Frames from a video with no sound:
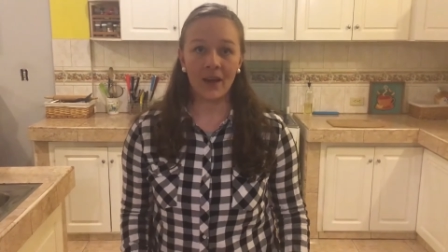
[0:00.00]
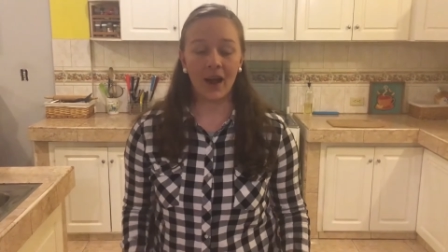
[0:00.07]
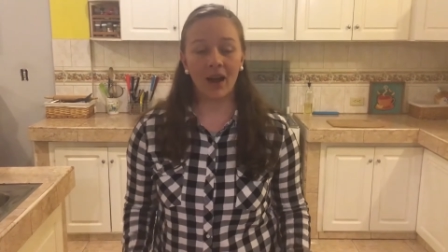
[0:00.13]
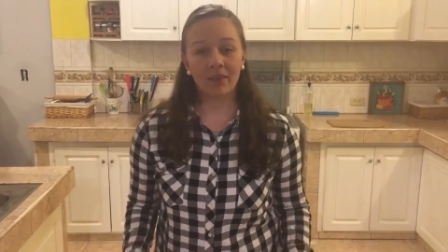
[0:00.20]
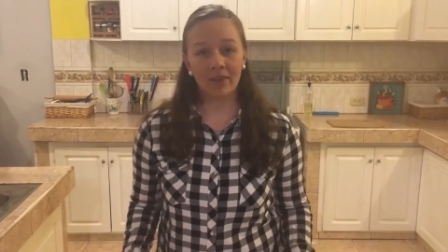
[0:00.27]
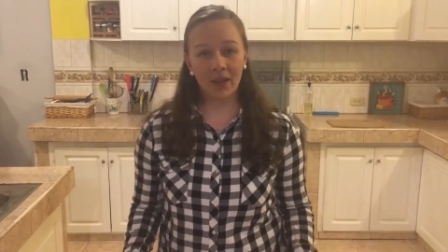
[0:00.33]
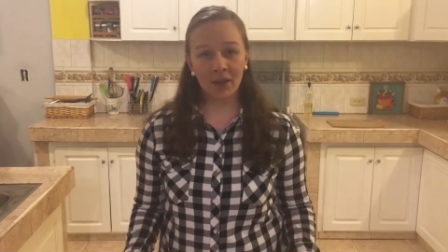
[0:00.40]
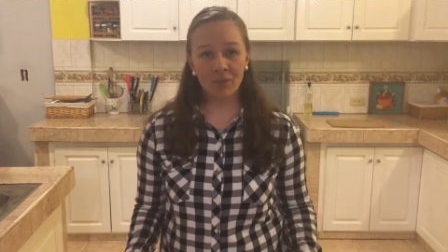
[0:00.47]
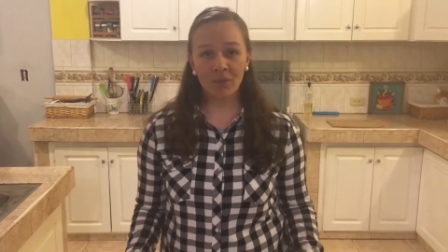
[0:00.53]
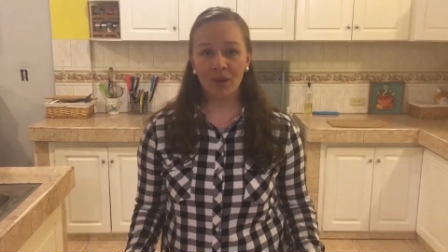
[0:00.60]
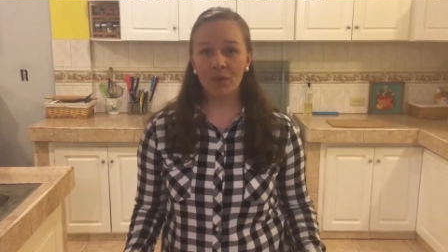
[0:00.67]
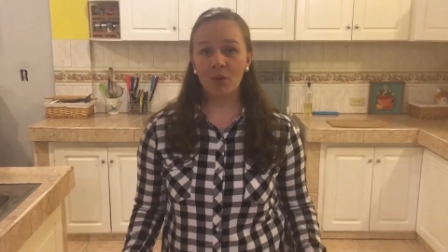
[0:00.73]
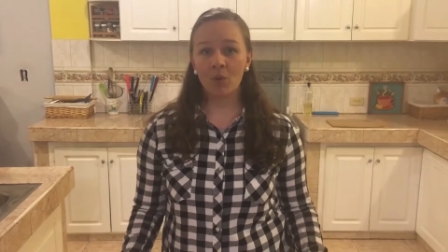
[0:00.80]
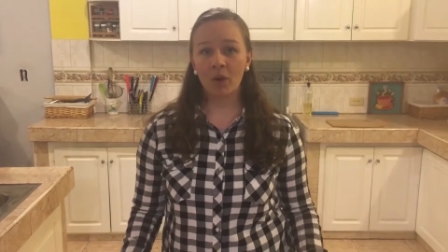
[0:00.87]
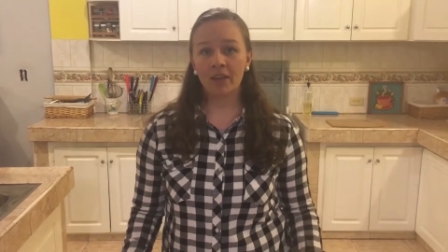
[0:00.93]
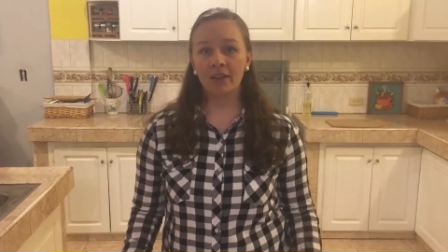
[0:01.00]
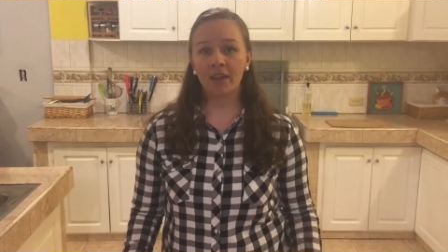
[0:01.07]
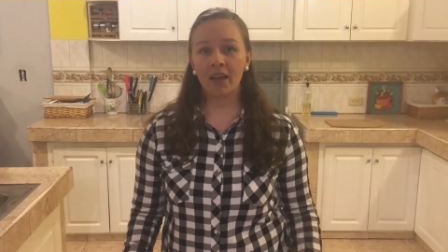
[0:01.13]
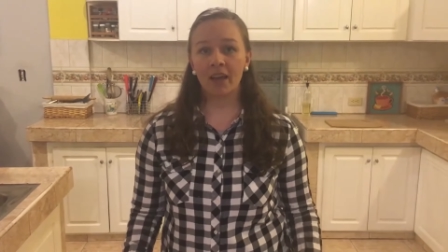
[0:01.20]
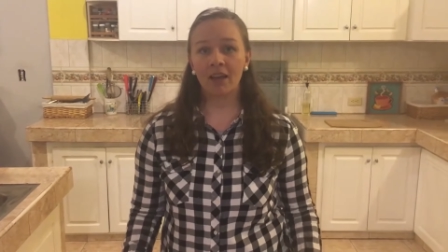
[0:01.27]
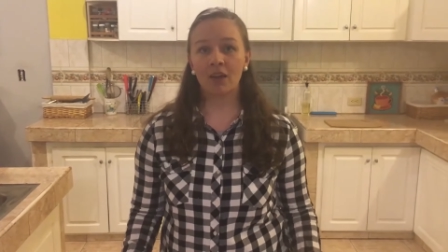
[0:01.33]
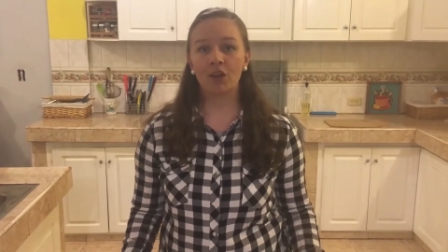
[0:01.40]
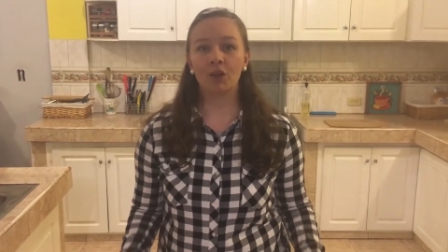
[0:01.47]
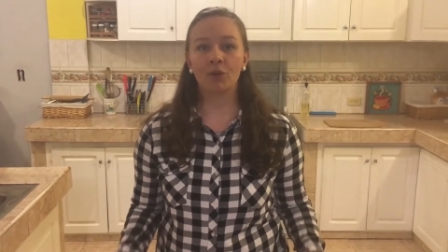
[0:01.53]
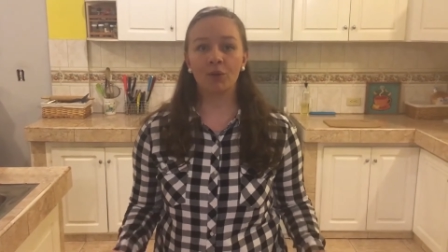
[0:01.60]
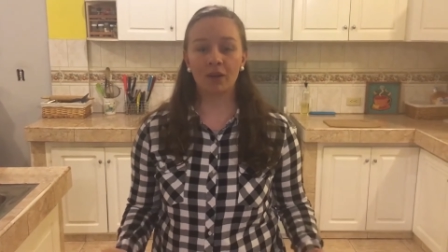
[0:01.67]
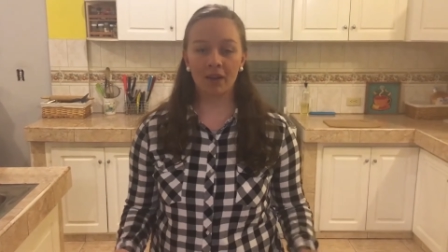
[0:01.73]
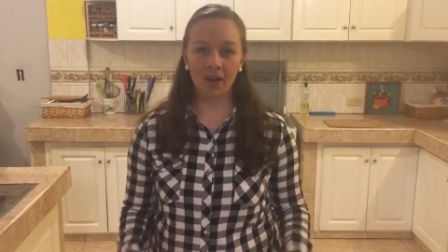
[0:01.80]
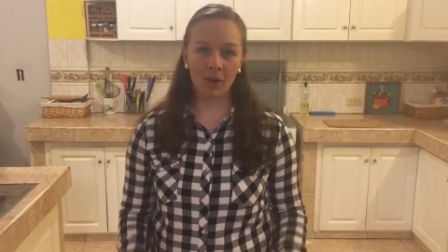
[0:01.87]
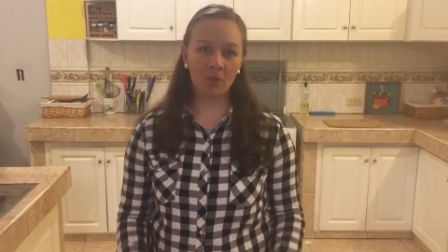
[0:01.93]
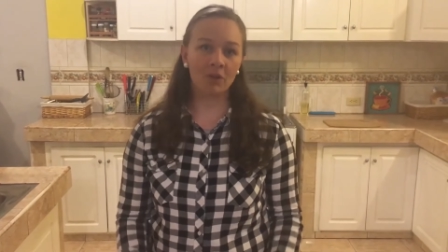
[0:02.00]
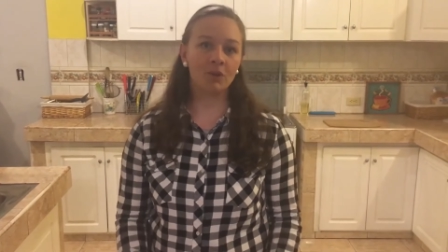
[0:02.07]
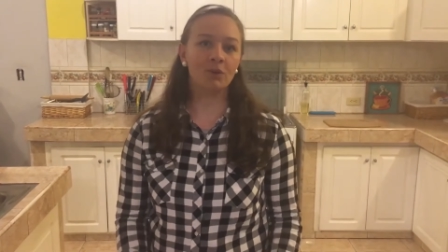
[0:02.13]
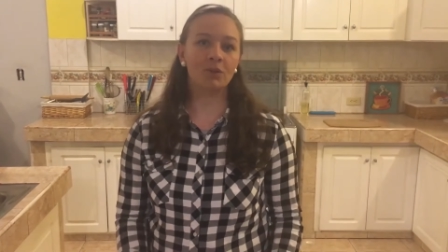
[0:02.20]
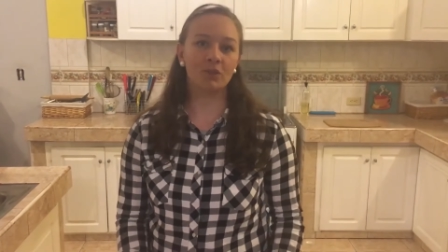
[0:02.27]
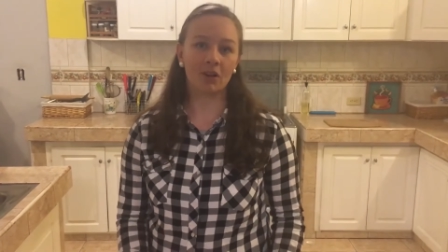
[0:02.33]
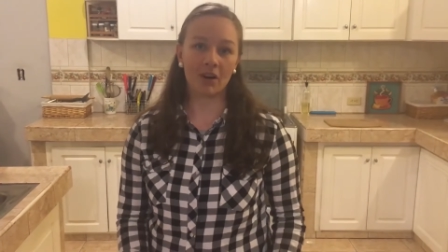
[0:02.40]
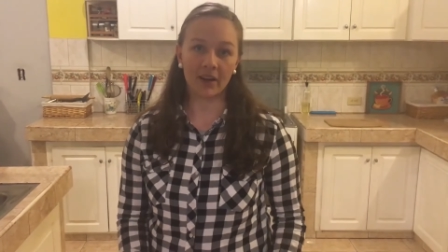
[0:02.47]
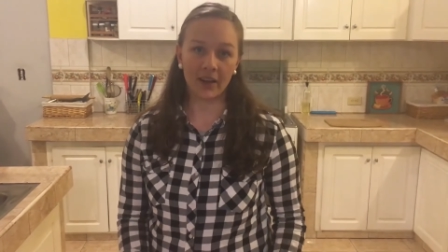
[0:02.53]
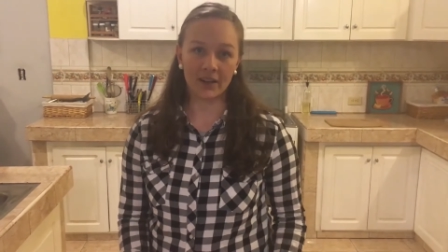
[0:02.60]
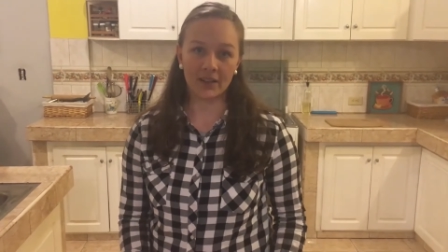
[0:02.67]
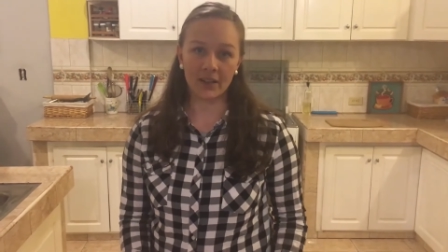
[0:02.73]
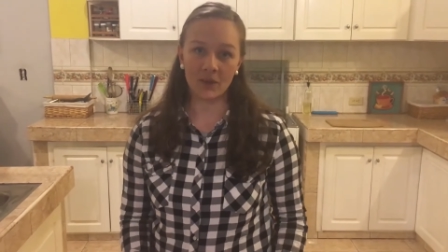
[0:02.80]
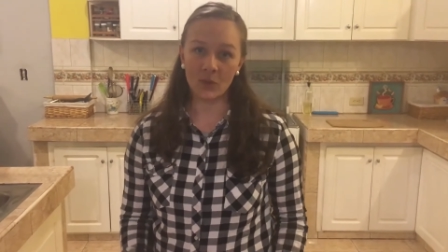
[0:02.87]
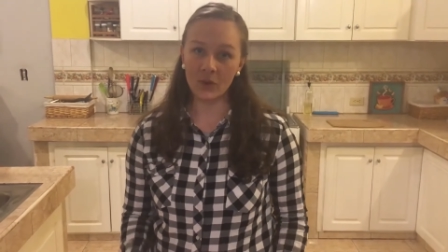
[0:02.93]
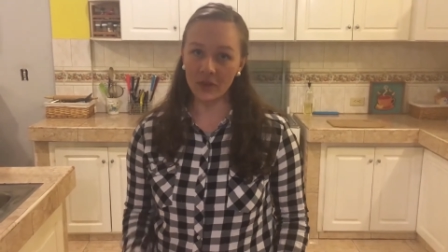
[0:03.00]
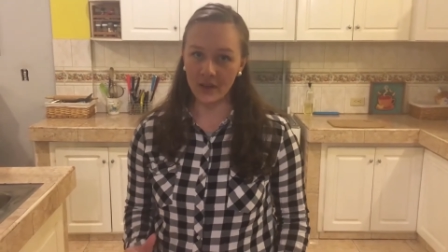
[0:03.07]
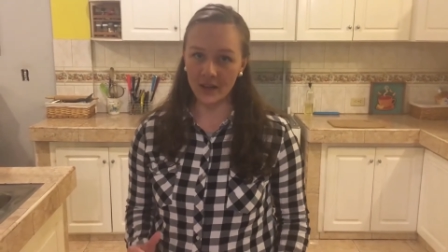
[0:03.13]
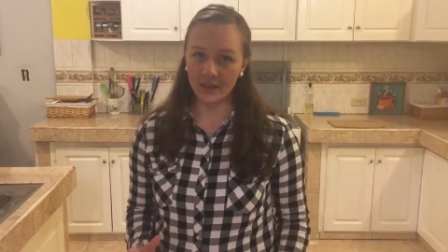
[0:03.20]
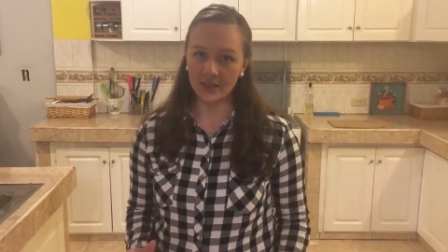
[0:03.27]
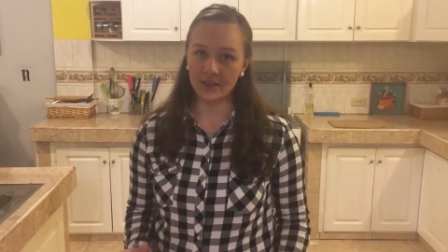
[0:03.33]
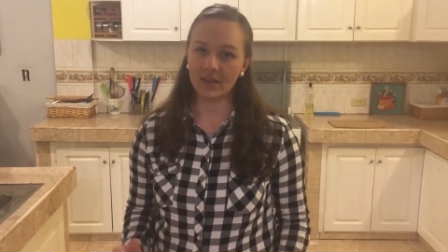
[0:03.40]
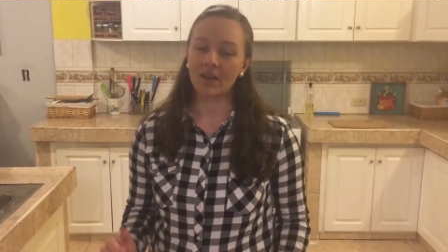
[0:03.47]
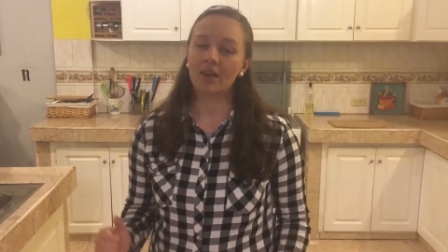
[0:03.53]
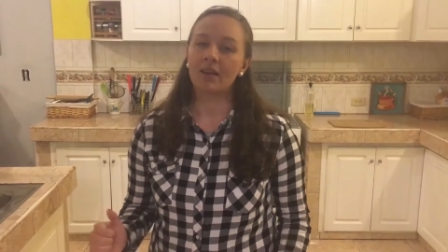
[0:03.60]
And then maybe one day you can come and do stargazing with us